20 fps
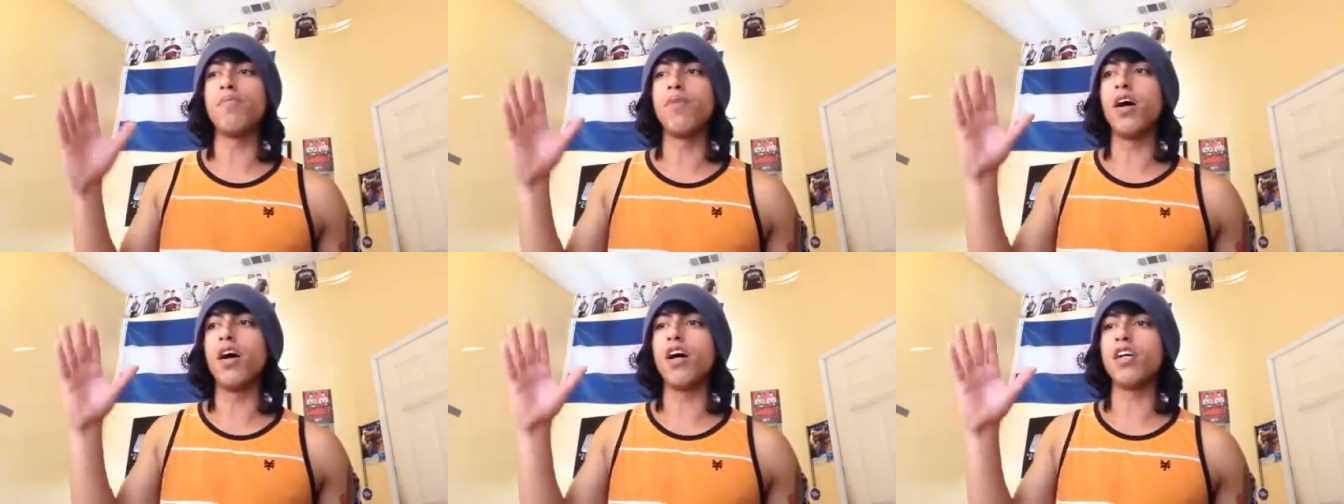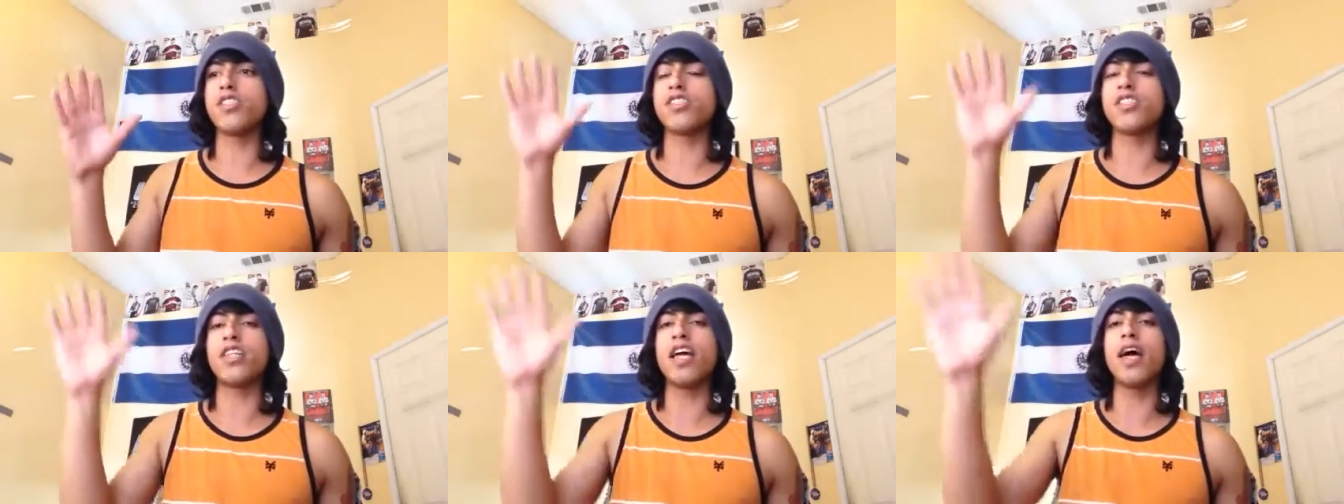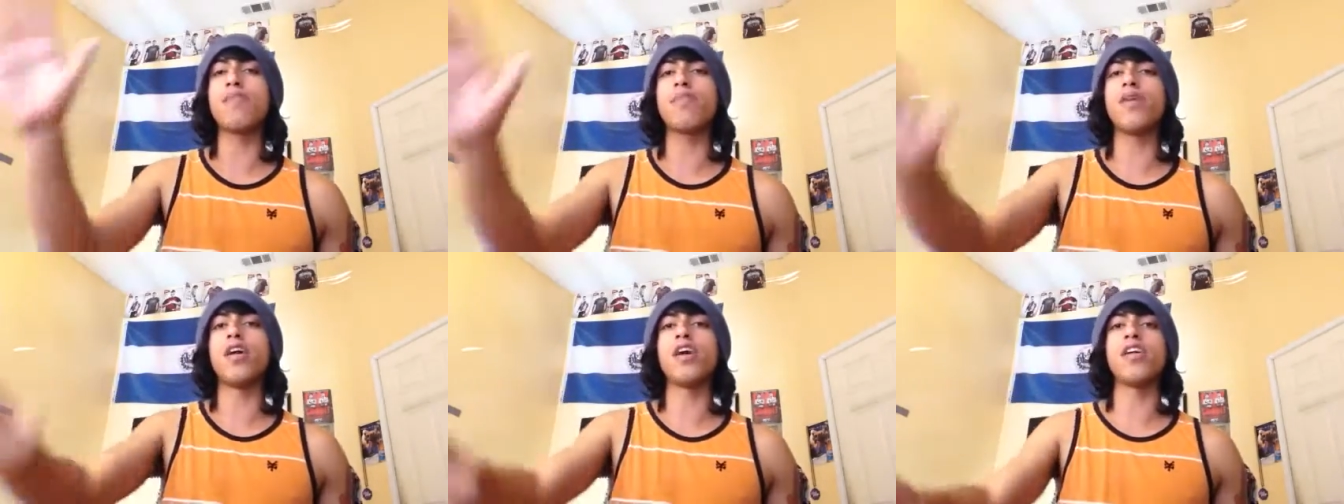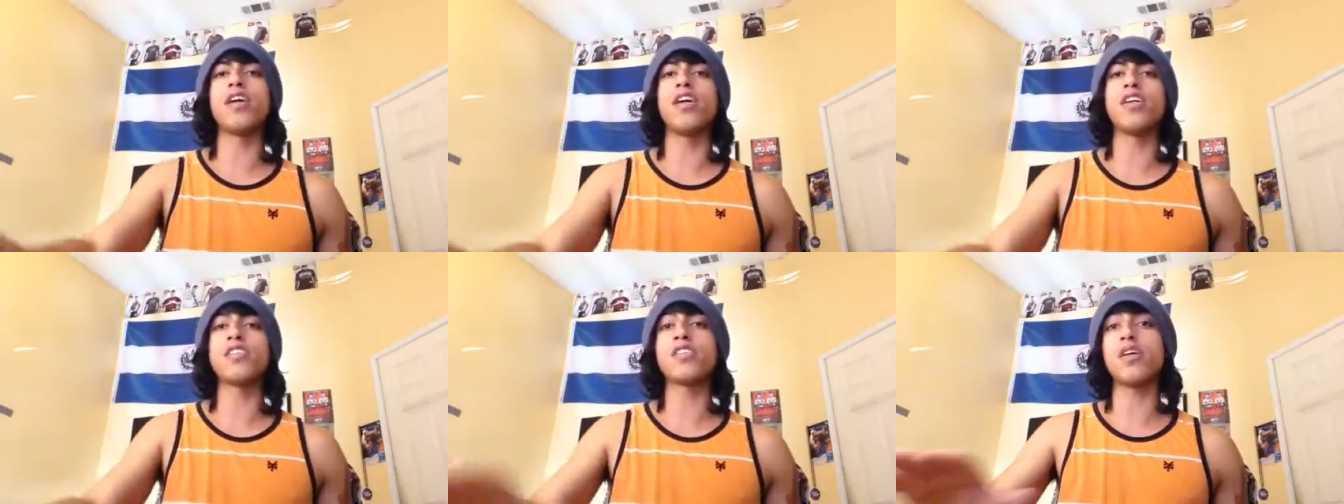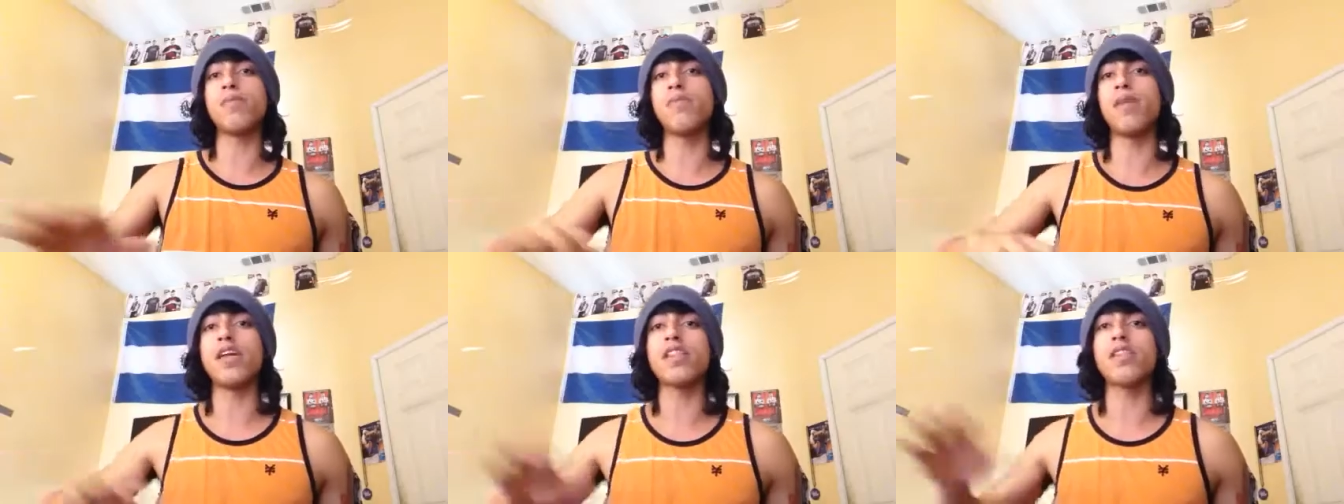uh, step on us
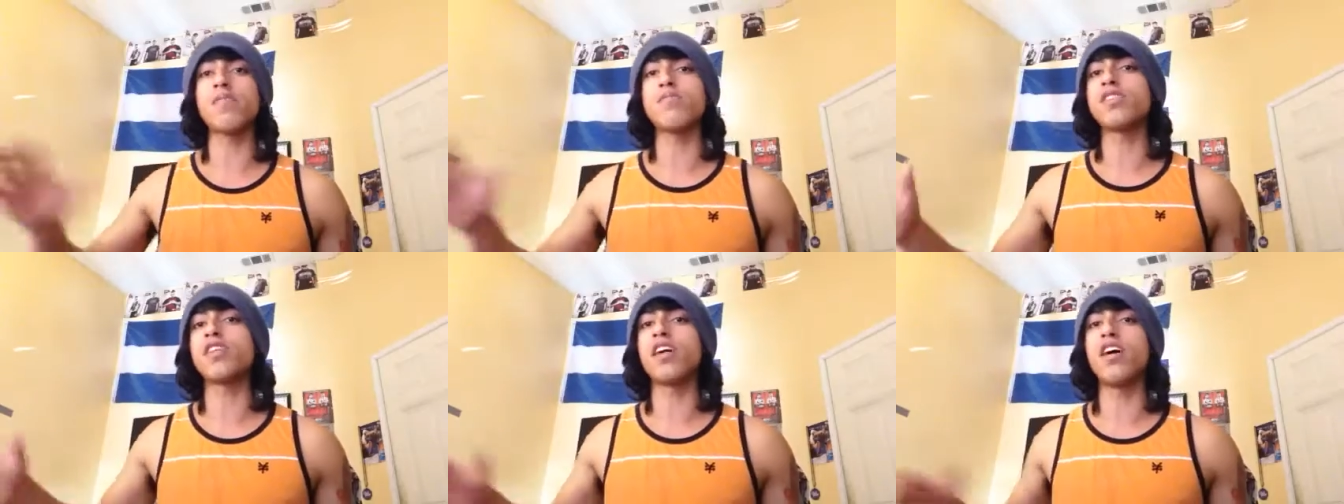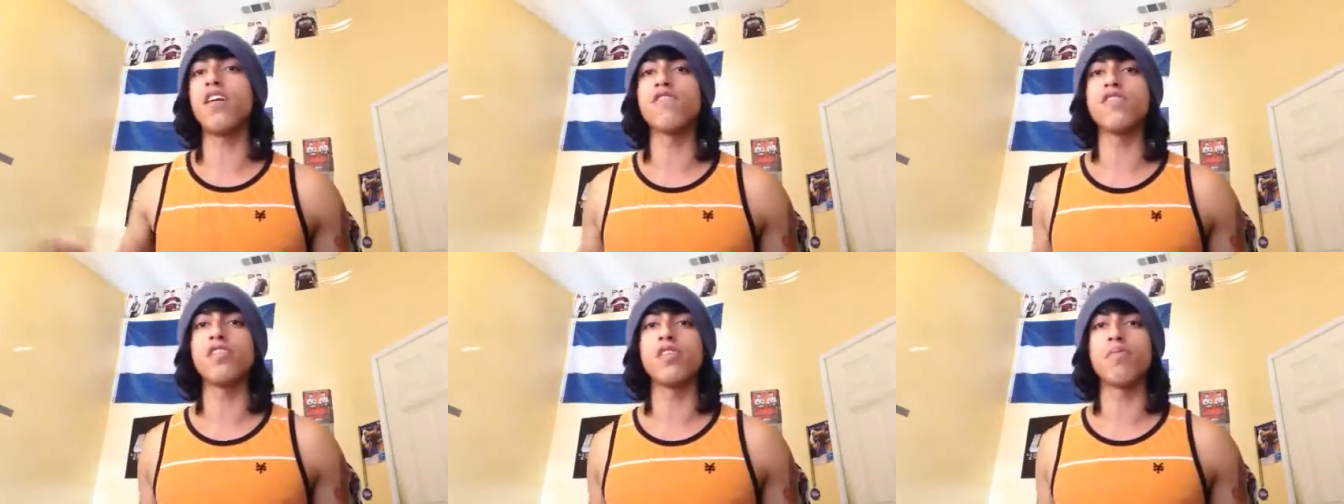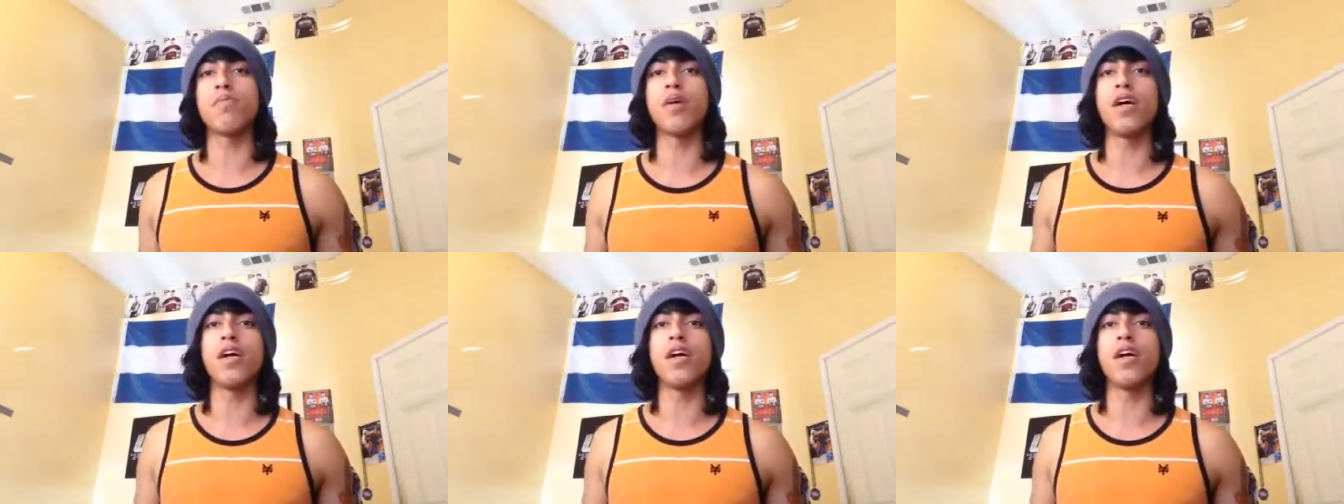to make themselves look